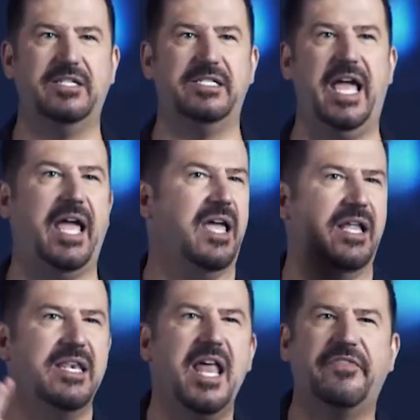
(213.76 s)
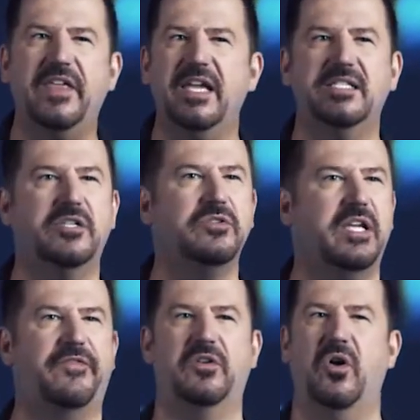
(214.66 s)
today. Nothing is too
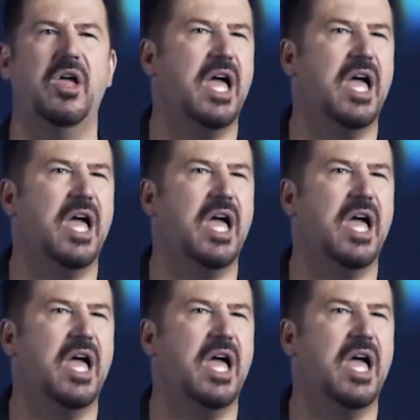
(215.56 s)
difficult.